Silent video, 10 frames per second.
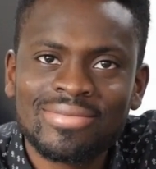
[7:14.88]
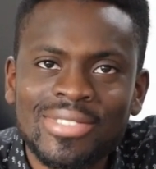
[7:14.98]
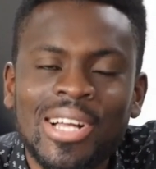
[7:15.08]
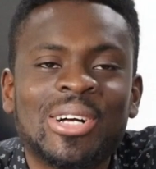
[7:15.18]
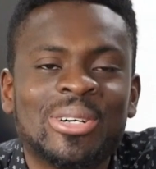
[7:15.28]

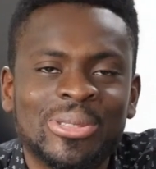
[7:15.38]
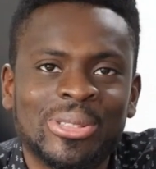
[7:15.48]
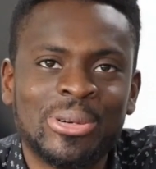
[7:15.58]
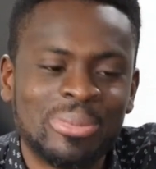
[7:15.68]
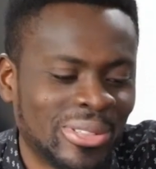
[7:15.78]
I was
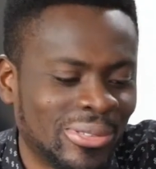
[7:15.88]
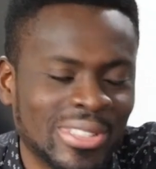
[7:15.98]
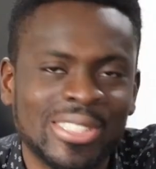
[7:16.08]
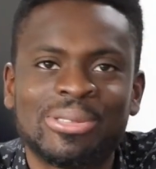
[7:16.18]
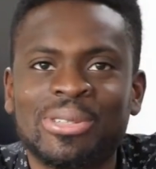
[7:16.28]
hoping for
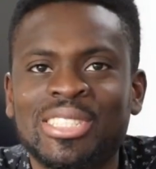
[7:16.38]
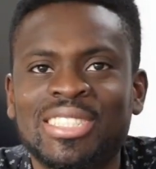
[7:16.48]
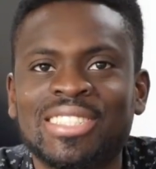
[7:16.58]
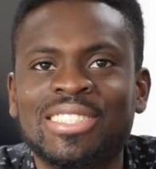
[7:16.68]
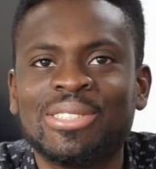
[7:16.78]
this
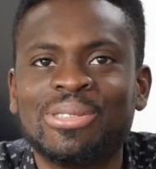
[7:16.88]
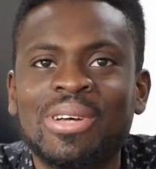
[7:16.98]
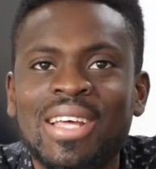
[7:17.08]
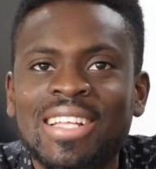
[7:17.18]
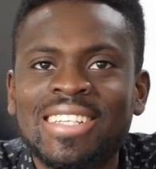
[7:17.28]
question. So
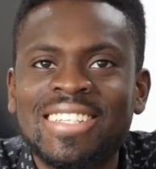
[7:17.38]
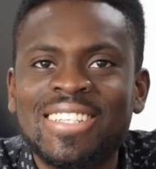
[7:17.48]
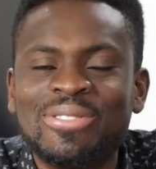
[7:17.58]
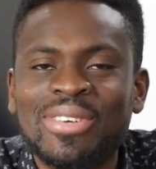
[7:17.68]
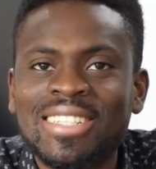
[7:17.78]

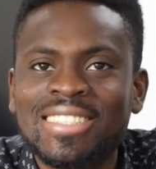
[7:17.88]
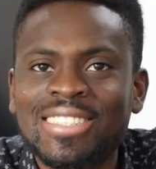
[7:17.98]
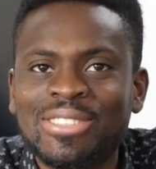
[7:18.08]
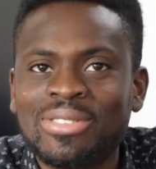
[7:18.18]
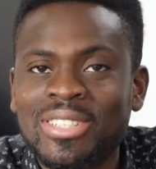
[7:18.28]
the
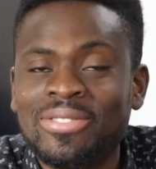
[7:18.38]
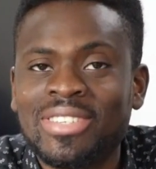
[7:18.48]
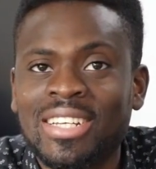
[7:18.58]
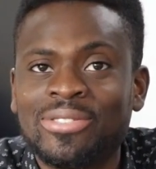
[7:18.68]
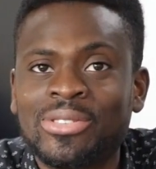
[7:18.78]
advantage of
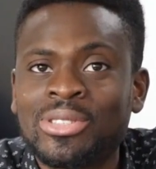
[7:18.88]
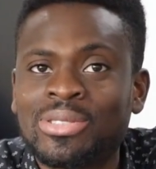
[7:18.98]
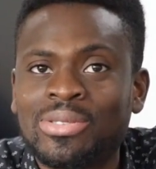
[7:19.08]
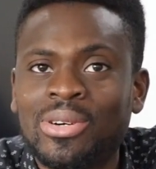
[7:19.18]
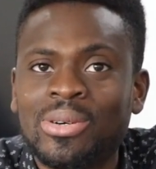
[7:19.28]
LiFi-Led, first
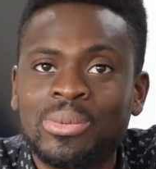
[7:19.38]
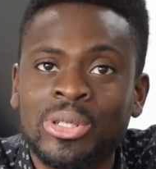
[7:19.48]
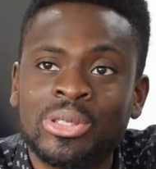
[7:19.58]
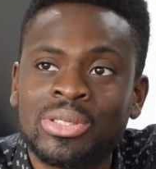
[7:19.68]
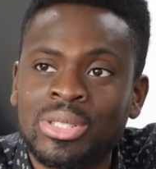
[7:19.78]
of all,
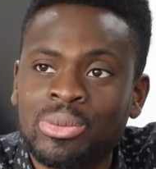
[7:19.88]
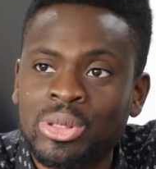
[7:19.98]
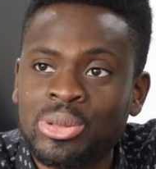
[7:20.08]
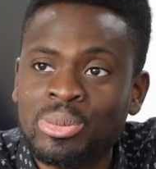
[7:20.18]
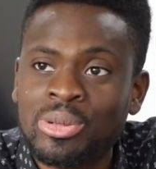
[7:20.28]
we're using
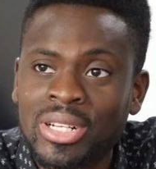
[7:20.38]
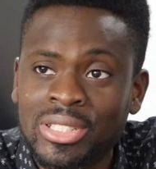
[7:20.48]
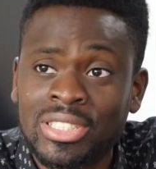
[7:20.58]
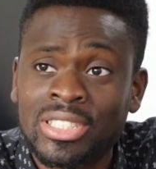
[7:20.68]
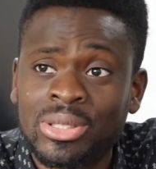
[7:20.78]
renewable
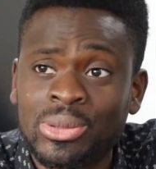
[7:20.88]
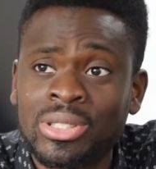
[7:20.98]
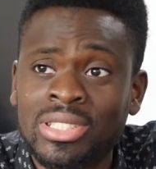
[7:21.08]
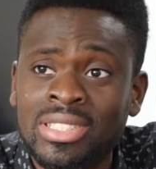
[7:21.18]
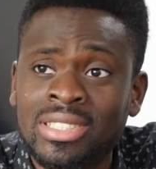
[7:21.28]
energy
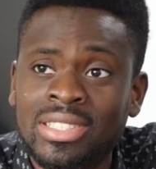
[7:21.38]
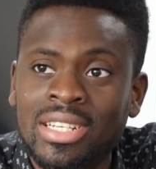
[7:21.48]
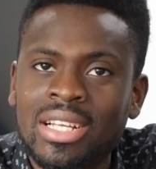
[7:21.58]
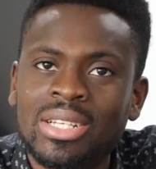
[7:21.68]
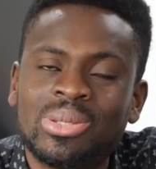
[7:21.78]
sources.
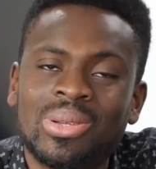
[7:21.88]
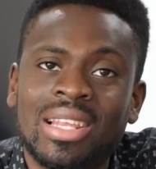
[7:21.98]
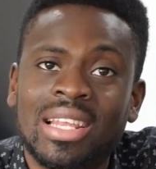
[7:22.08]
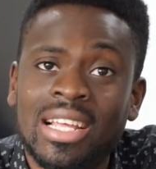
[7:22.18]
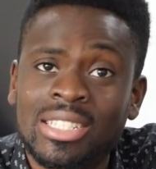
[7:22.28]
So
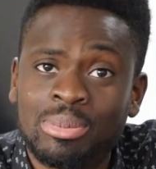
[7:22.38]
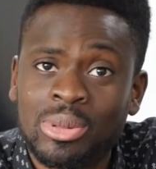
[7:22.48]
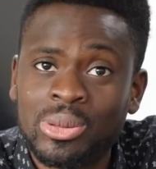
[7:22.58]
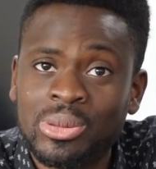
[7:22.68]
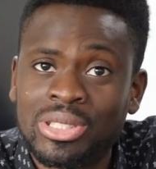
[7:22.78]
less
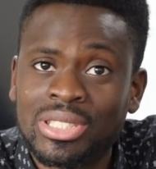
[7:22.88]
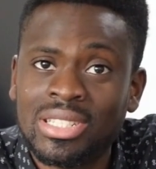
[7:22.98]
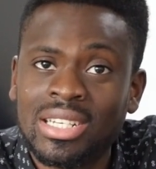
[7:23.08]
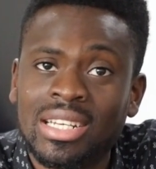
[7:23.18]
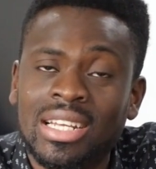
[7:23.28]

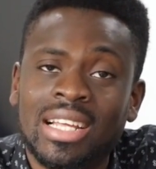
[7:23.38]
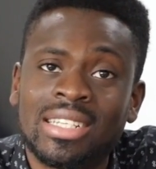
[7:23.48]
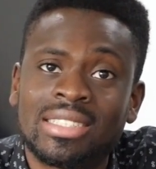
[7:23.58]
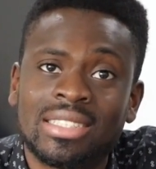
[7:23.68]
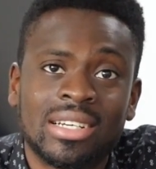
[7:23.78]
pollution,
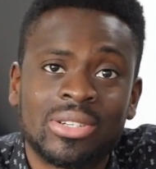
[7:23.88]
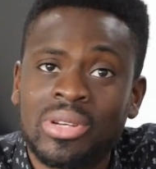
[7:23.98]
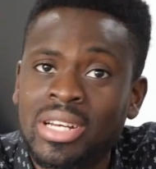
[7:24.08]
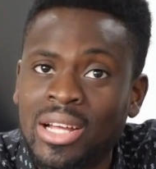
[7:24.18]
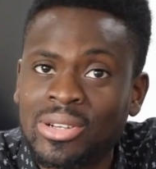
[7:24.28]
less
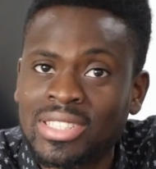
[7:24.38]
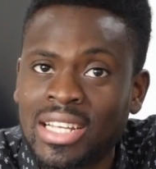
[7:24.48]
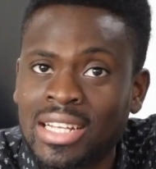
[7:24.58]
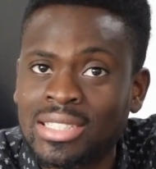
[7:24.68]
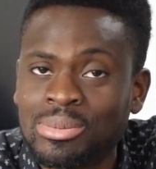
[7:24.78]
greenhouse
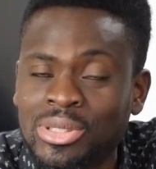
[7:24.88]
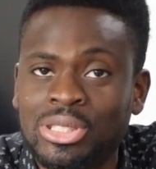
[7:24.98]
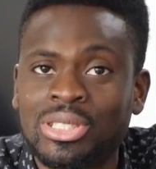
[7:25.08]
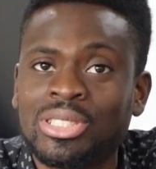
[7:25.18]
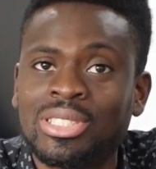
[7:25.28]
gas
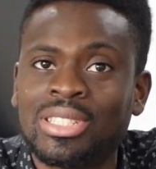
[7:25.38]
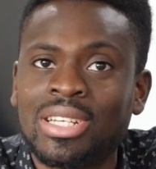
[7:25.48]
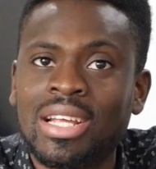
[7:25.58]
emissions.